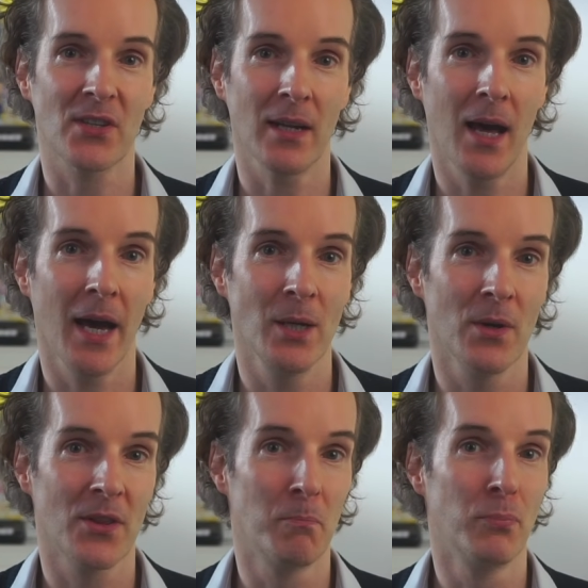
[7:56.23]
align
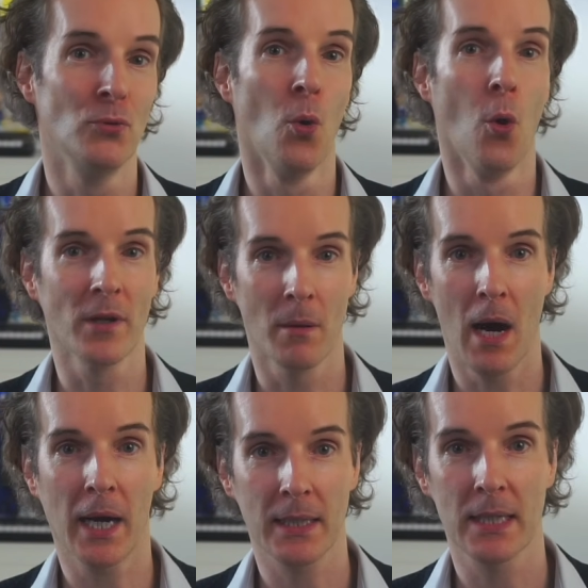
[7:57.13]
with broader
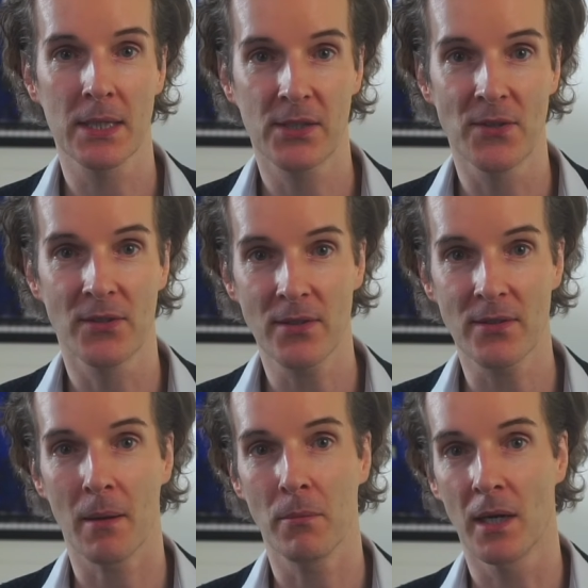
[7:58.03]
market
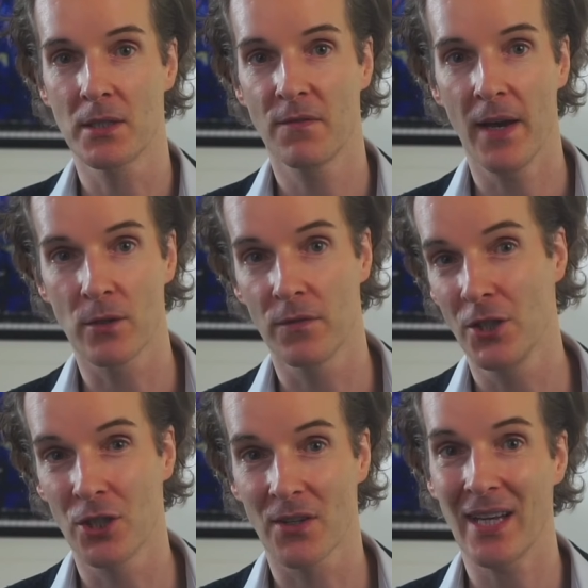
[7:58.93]
consensus amongst Fed
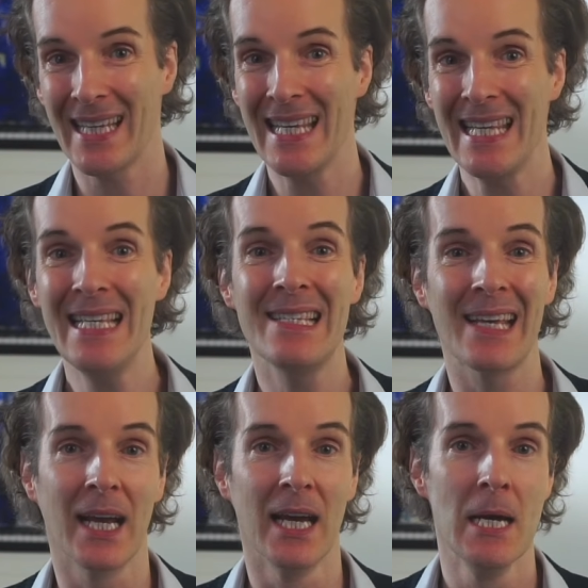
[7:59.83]
officials that
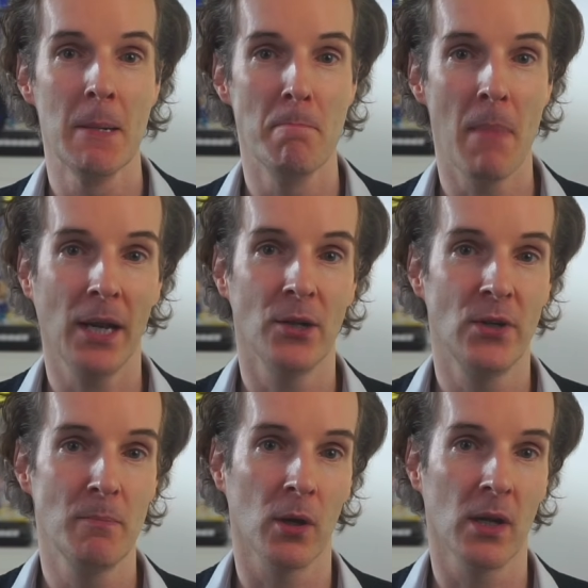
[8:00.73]
easing
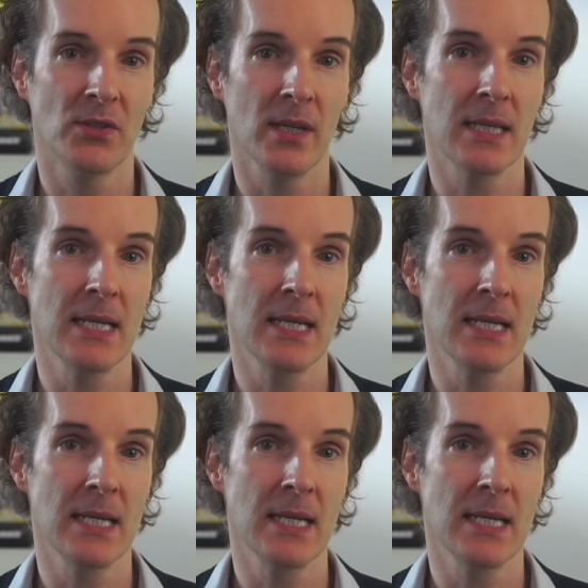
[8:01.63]
monetary policy is